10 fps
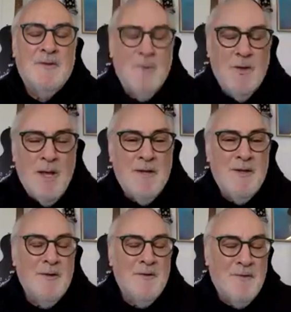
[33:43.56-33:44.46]
win.
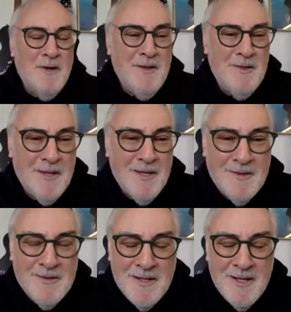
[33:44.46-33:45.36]
And the funny thing is,
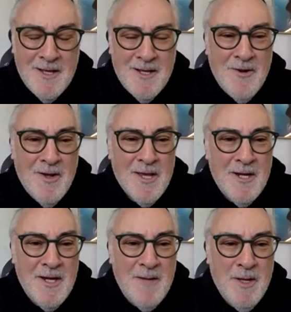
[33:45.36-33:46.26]
I got an
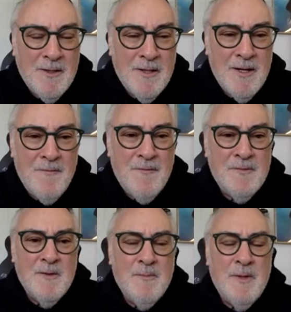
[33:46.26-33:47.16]
email today from
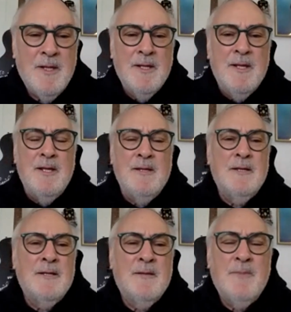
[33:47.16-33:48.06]
somebody. He
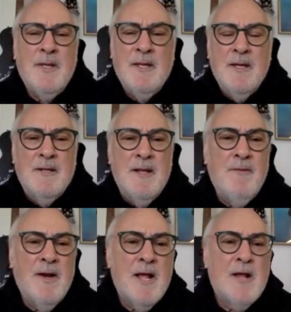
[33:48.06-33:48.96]
said to me,
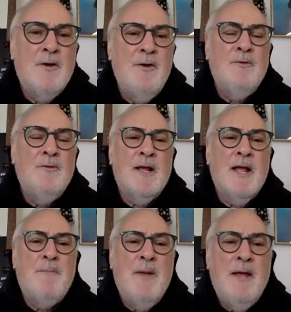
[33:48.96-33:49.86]
"David, I got good news. I
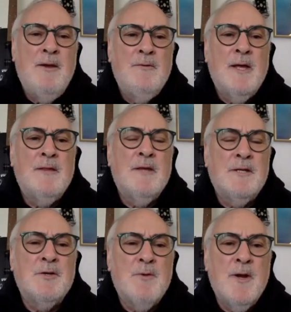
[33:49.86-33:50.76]
got bad news. It's
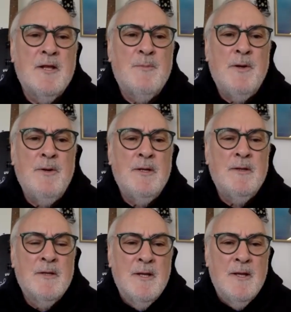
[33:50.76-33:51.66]
such a great experience
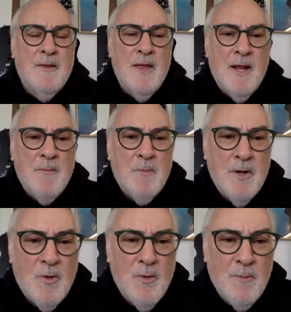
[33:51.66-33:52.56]
that I'm going to
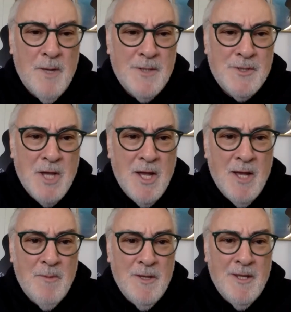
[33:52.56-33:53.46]
quit my
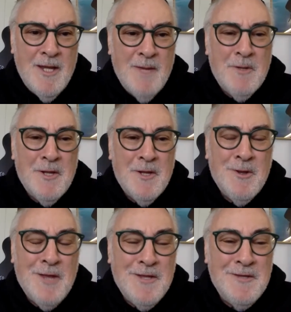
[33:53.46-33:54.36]
job and I'm going to go to
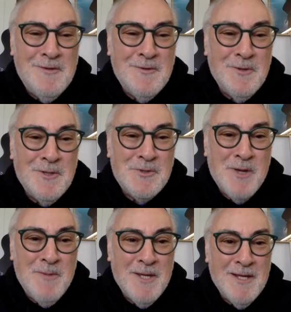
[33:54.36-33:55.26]
London School of
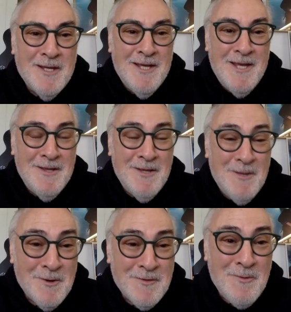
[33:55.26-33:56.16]
Drumming." He
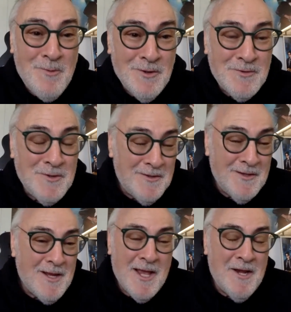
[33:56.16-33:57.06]
works on Wall Street. He said,
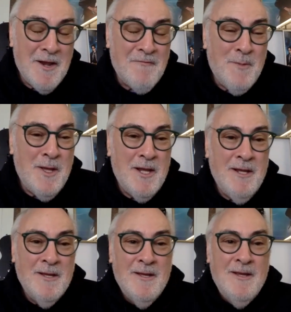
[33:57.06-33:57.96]
"I got enough
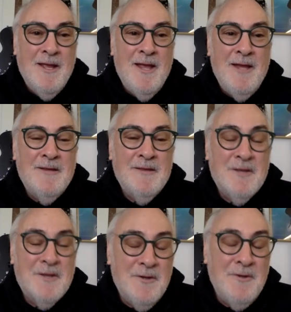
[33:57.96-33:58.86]
money." And he said, "The
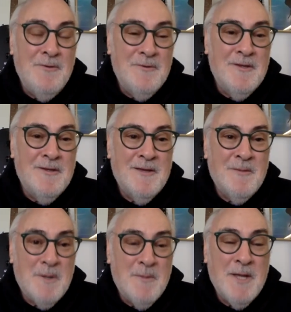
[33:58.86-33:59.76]
good news is I
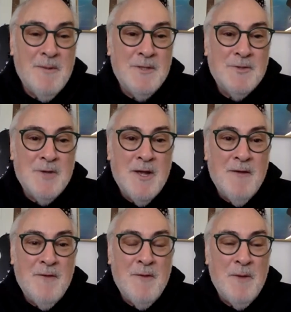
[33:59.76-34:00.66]
want to become a
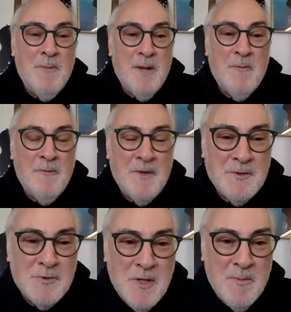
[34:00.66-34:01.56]

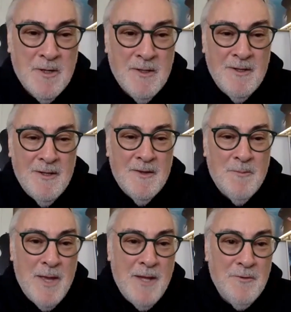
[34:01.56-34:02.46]
professional drummer. The
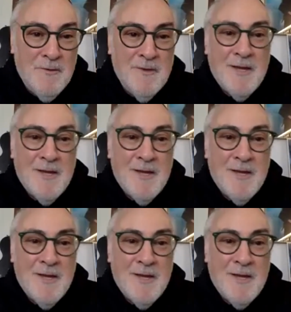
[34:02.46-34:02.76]
bad news is I